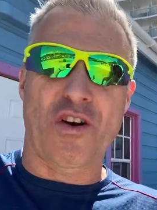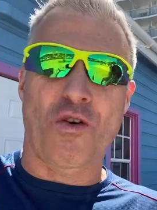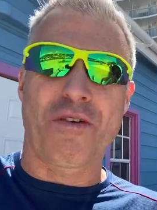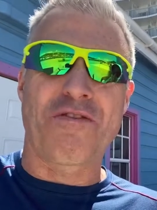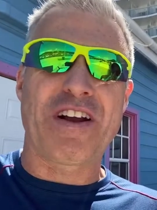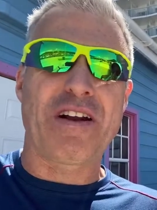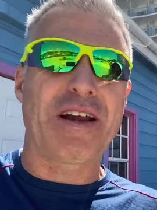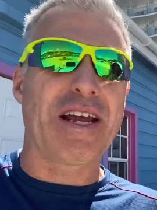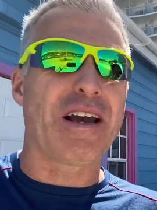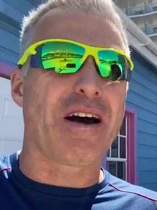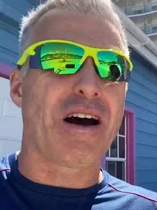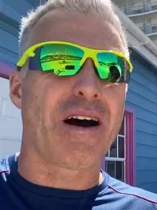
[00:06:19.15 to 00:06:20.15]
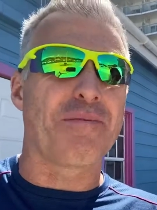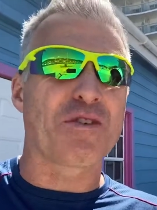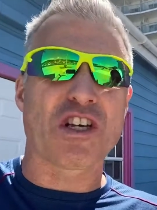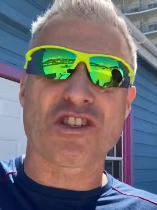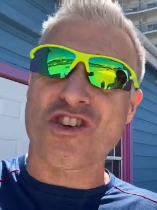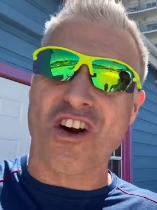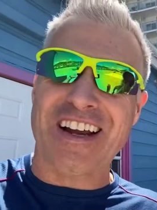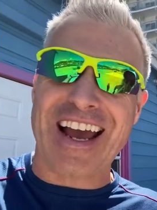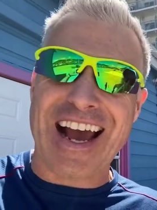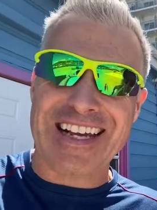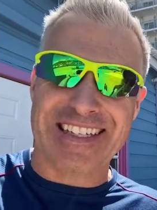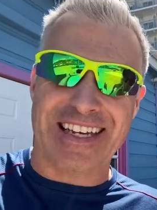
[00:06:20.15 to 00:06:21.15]
or very um,
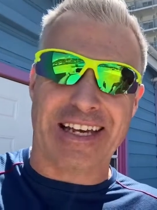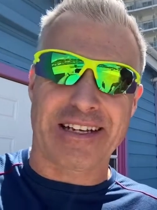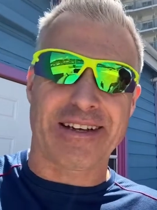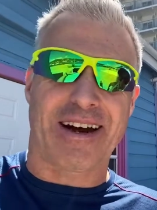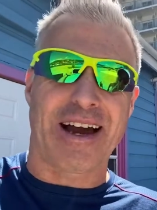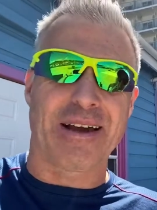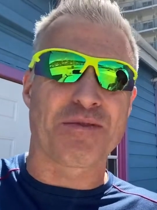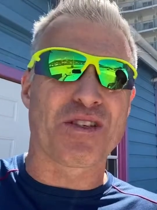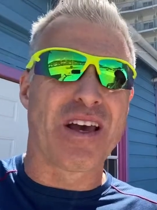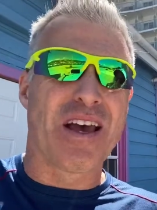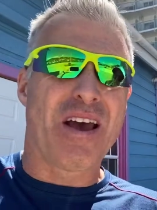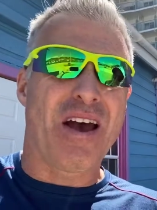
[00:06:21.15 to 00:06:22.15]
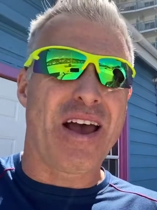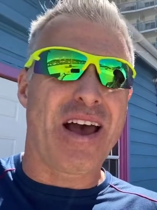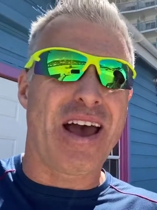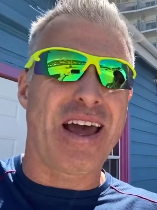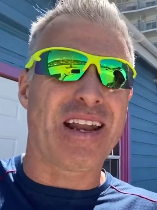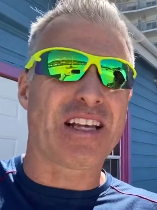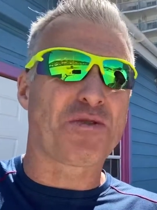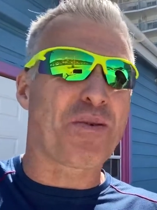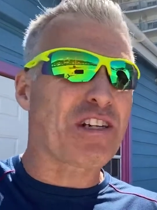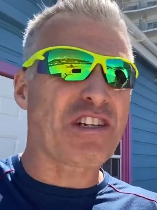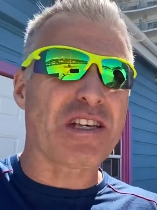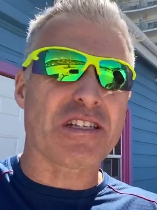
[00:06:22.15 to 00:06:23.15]
sarcastic at times. And
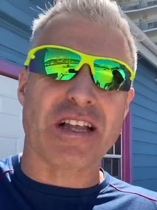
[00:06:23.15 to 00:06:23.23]
especially this